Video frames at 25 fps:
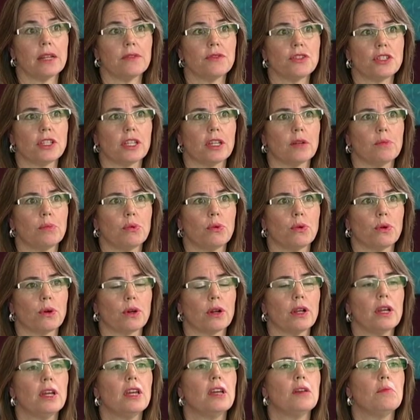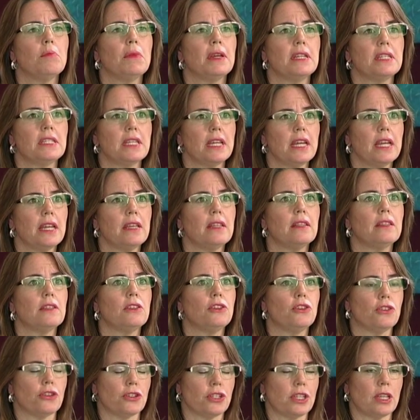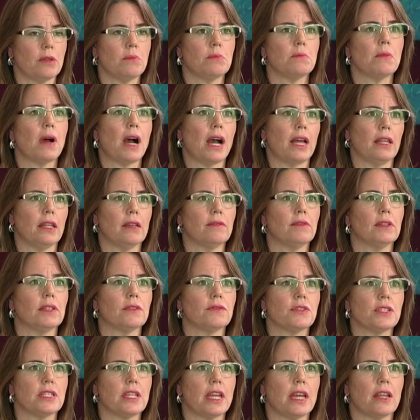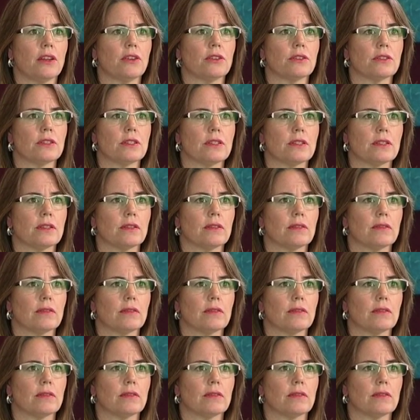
of Singapore maintain your same high level of standards?